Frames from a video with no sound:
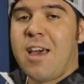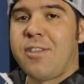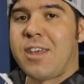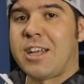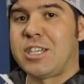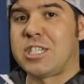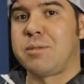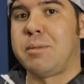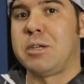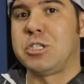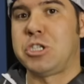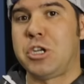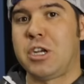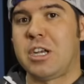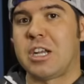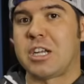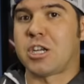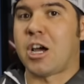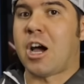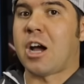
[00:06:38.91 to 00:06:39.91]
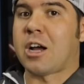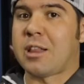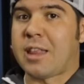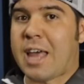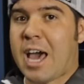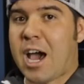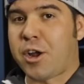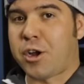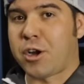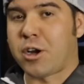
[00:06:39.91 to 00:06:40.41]
That just means you need to talk
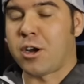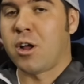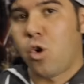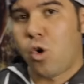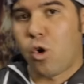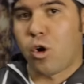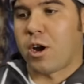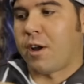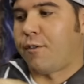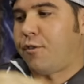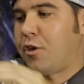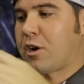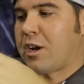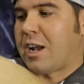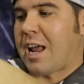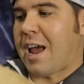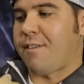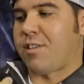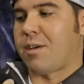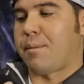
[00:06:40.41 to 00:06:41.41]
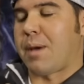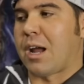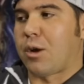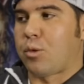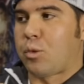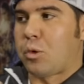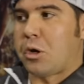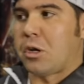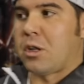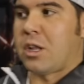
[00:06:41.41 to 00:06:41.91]
louder. Or if you're gonna have the
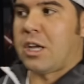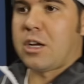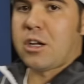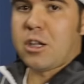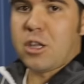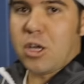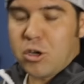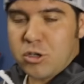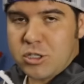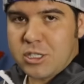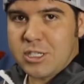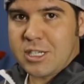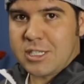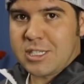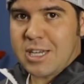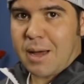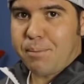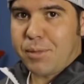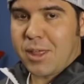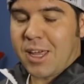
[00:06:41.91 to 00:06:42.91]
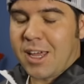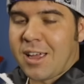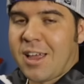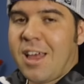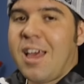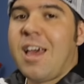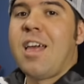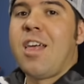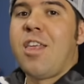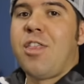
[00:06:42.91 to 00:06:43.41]
mic really close to something,